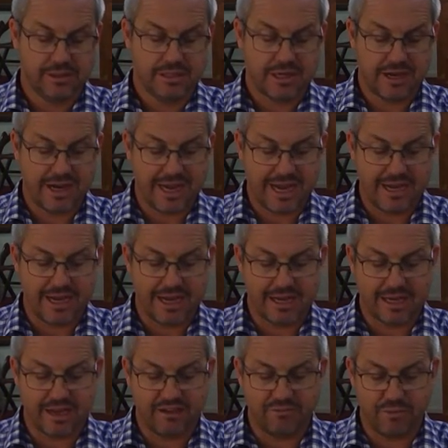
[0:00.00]
So Hagar
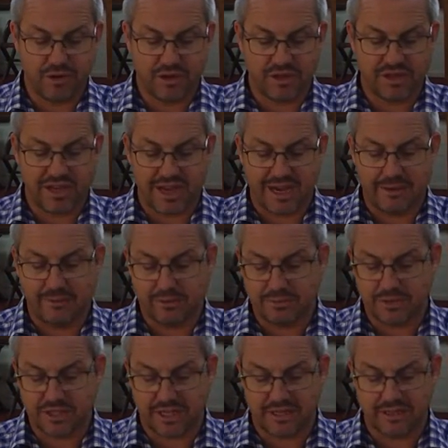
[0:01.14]
gave birth to
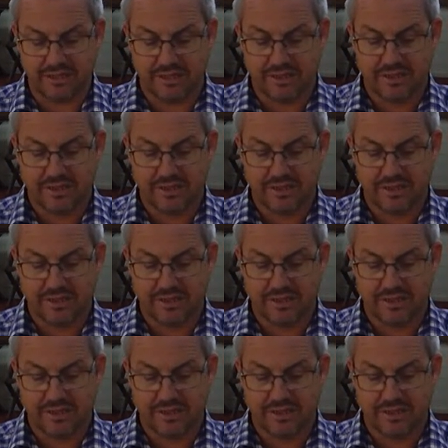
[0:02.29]
Abram's son,